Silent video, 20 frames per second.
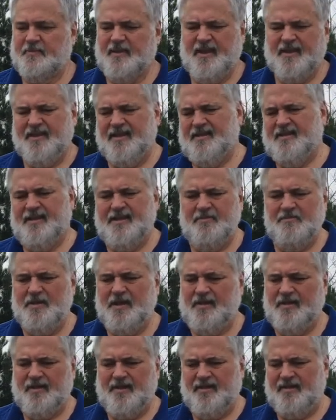I got an
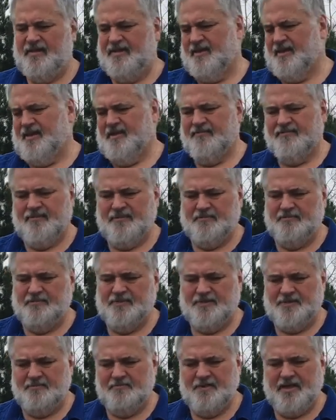email the other day from
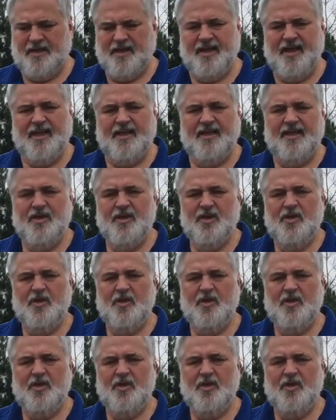some guy